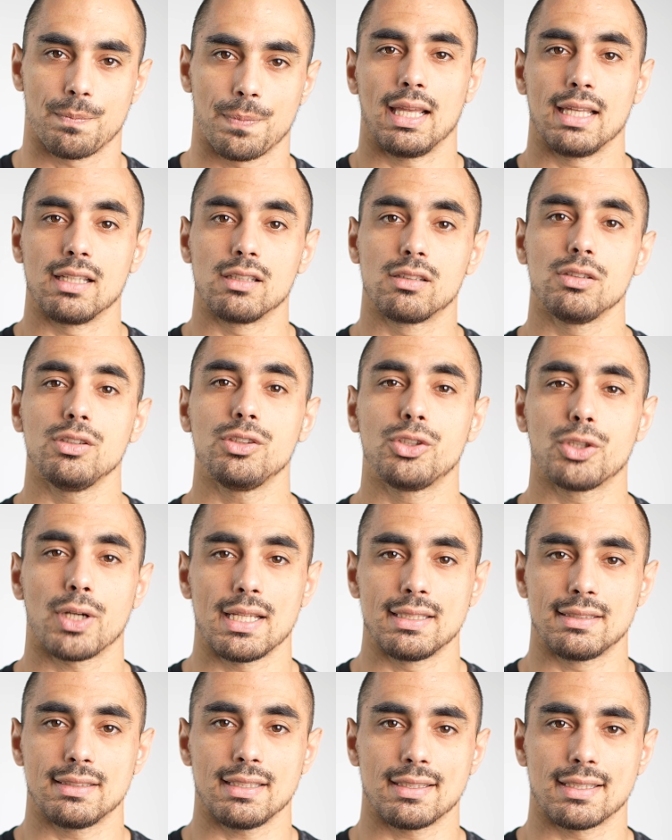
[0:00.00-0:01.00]
Include
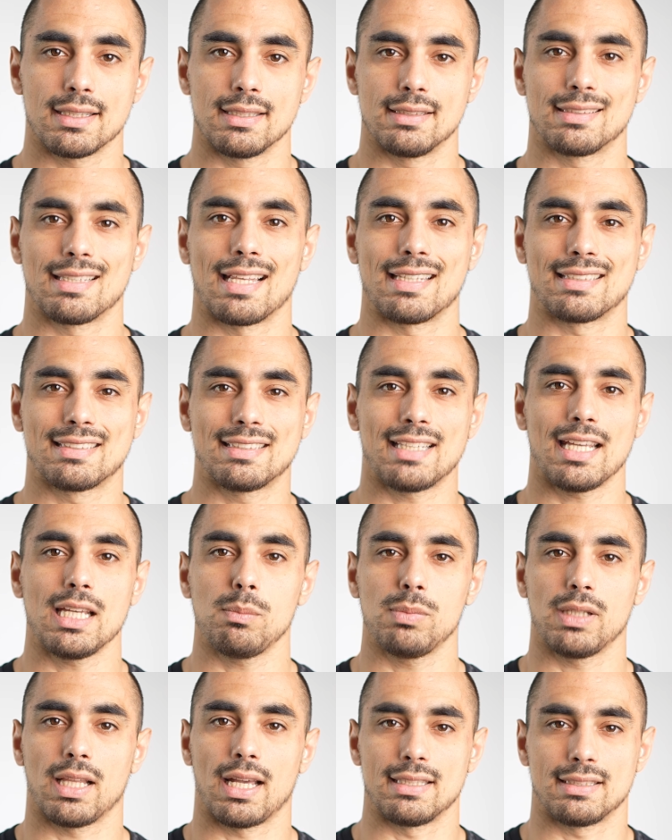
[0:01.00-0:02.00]
transitions that
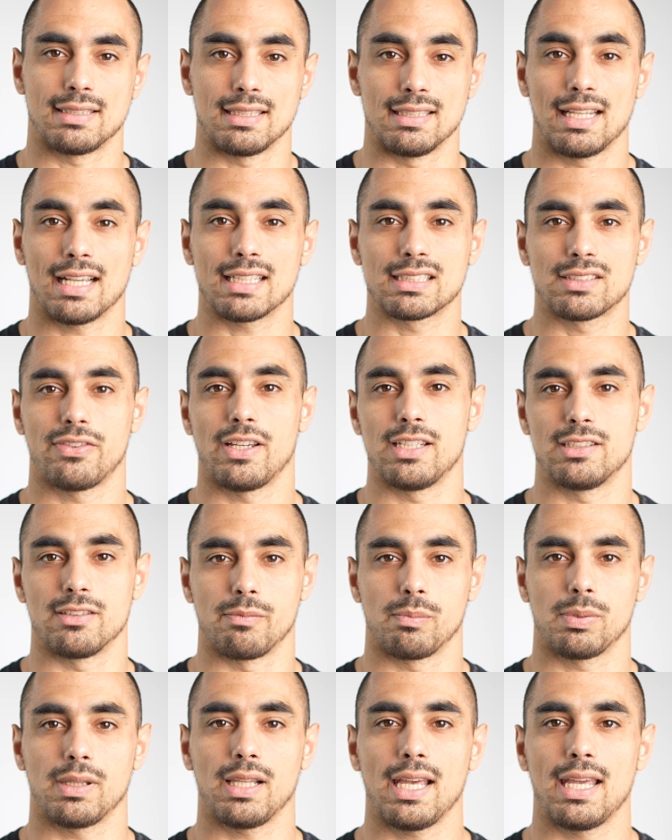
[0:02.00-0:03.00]
stabilize the next phase of
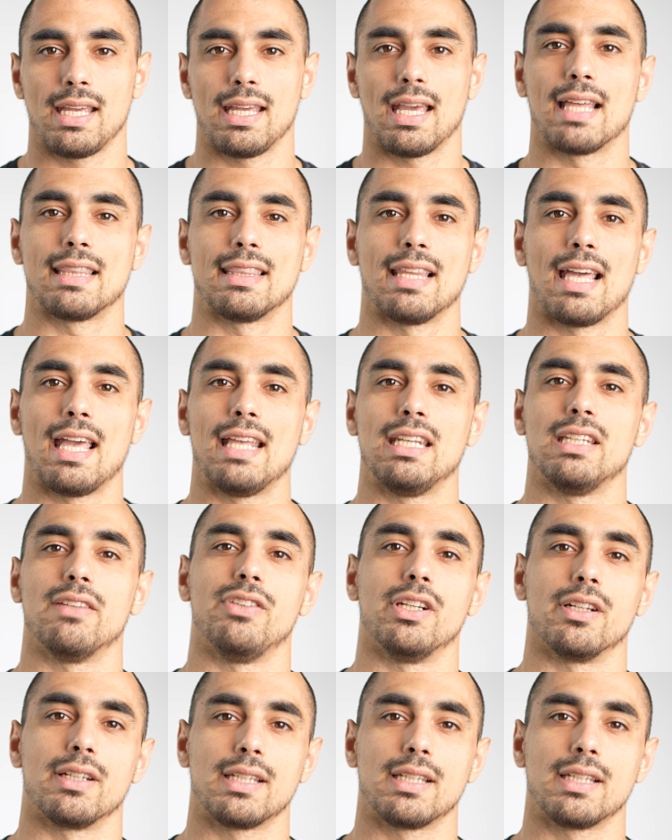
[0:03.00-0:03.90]
play at the end of your